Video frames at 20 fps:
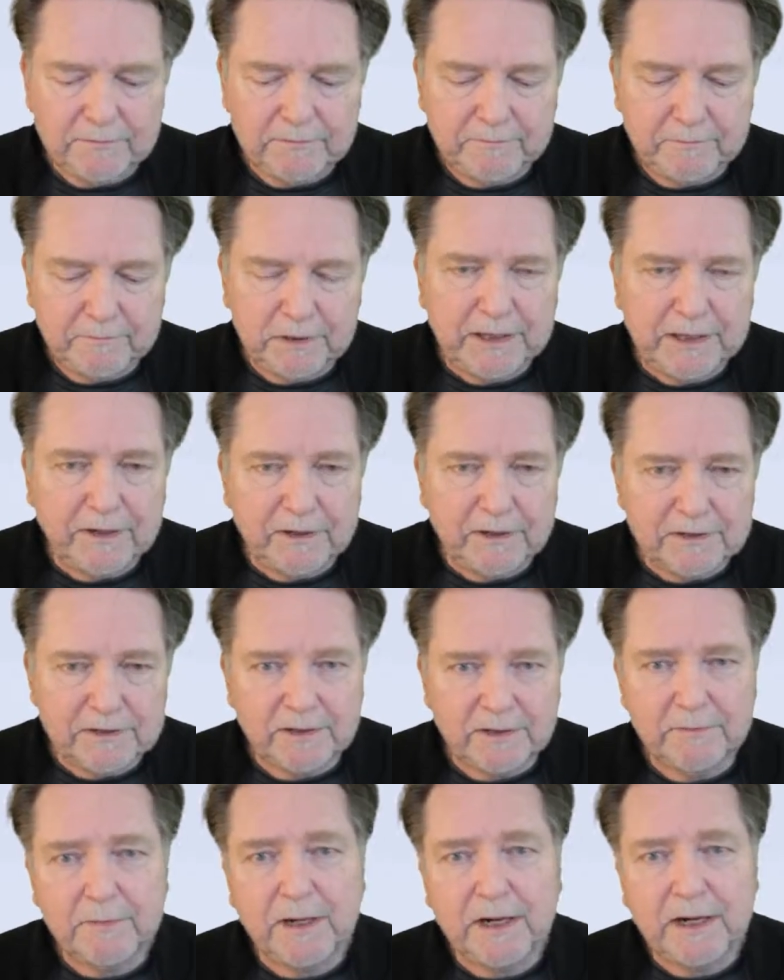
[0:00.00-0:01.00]
players that
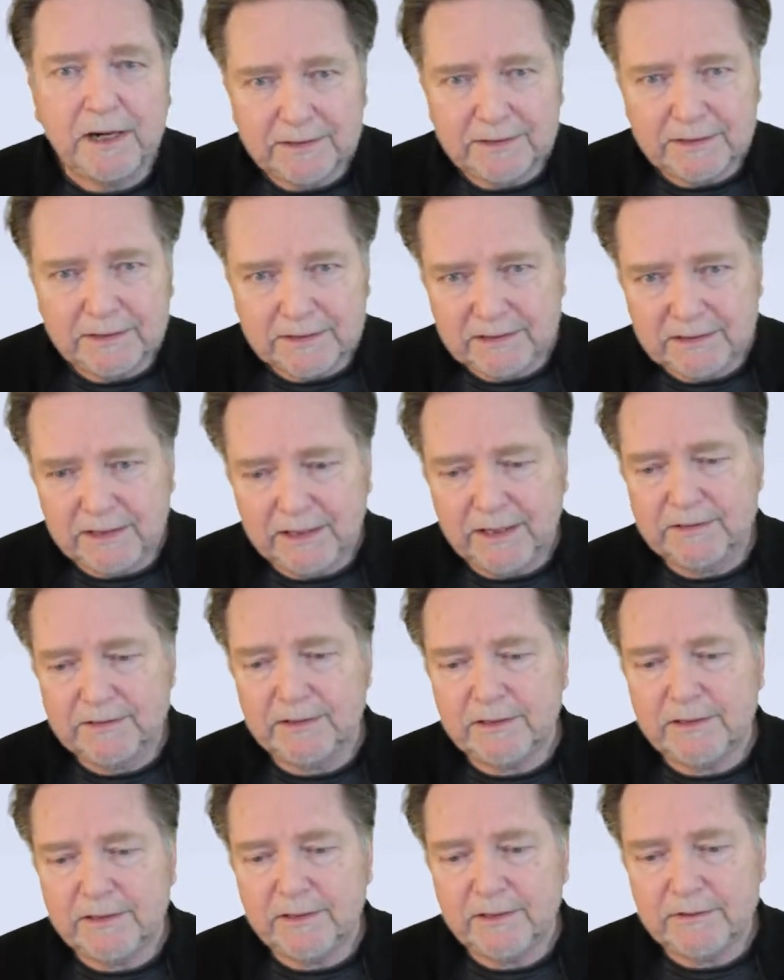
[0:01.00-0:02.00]
are behind the
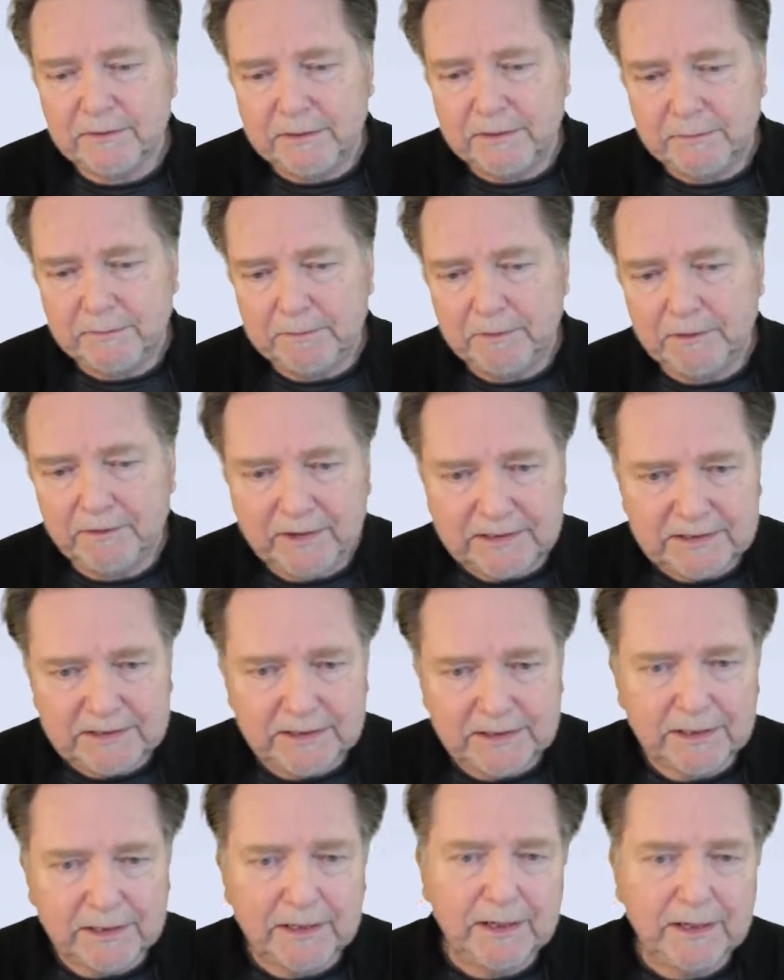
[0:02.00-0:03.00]
scenes, and there's people
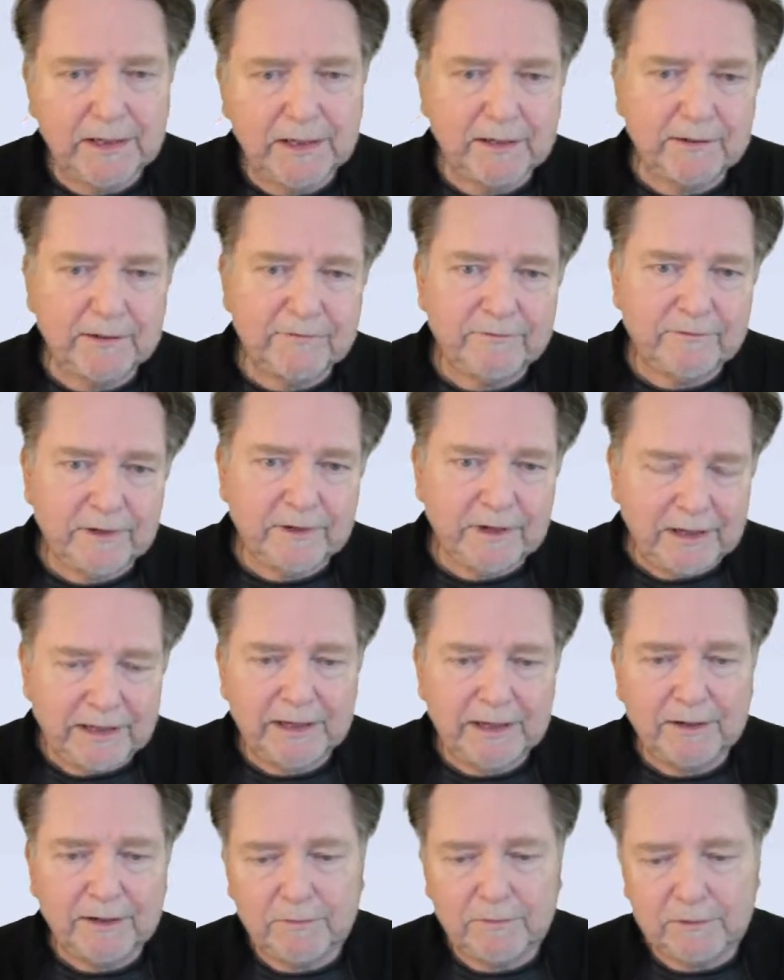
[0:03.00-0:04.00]
investigating and
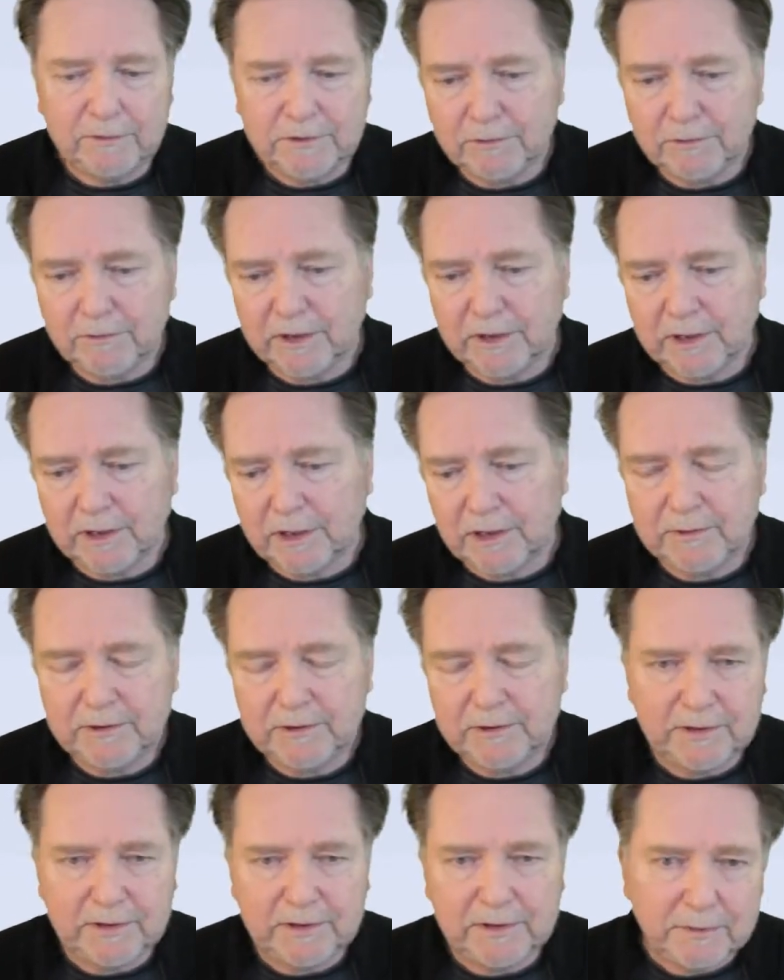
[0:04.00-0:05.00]
finding out what's going on
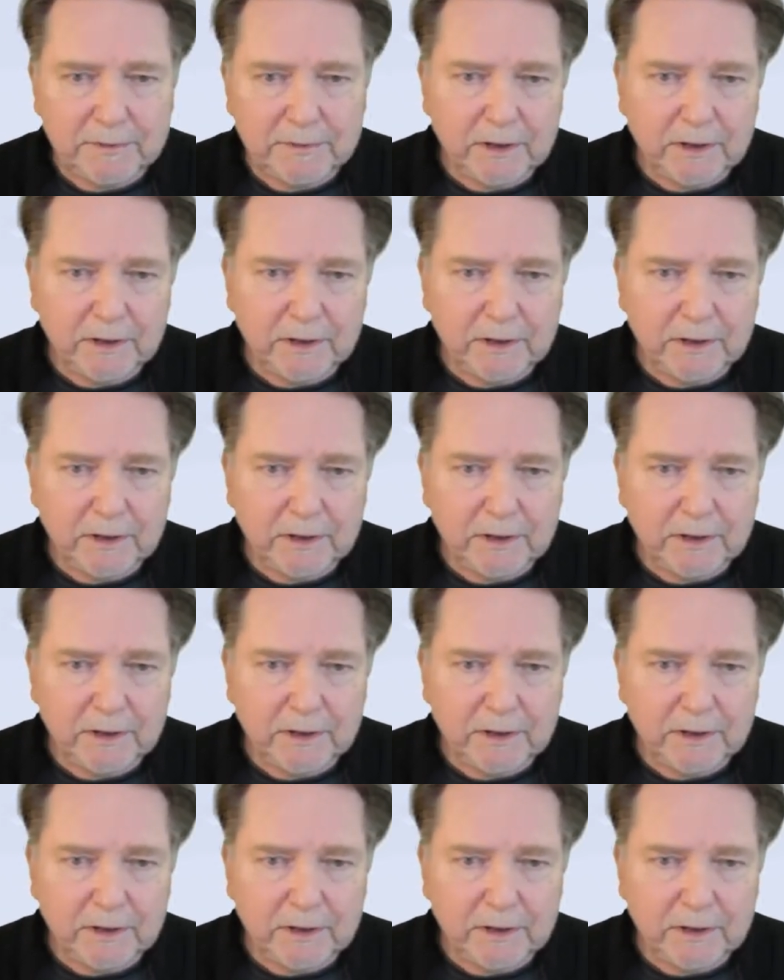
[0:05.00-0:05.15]
between the